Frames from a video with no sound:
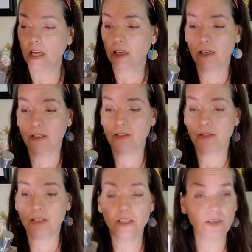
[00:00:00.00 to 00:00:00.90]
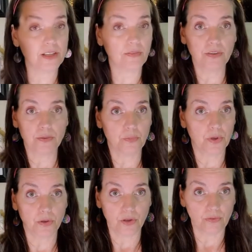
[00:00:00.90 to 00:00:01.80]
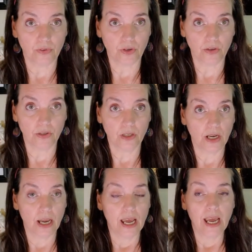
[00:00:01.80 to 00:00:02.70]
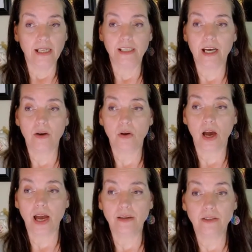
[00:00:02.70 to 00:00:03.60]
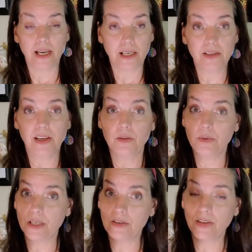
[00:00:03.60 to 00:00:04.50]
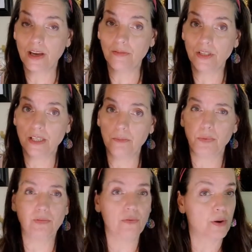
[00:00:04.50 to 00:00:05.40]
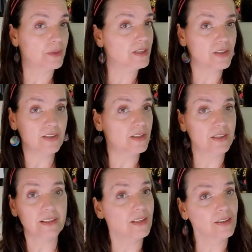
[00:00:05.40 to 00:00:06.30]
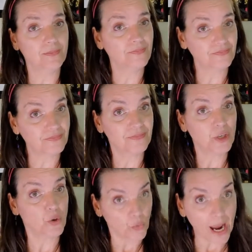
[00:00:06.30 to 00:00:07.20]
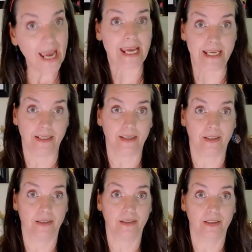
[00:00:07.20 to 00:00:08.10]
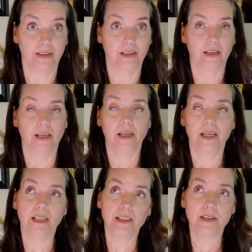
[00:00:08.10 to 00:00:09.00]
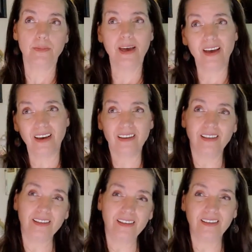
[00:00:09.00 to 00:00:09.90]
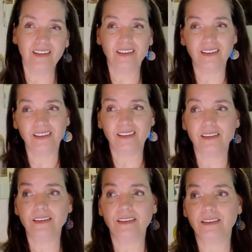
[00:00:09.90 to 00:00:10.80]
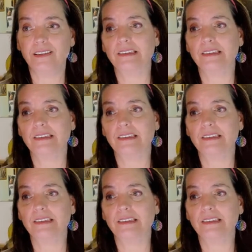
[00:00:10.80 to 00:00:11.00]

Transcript: Because this stuff is beautiful. Now, I, like I said, I rediscovered it. Performance isn't great. It's about uh,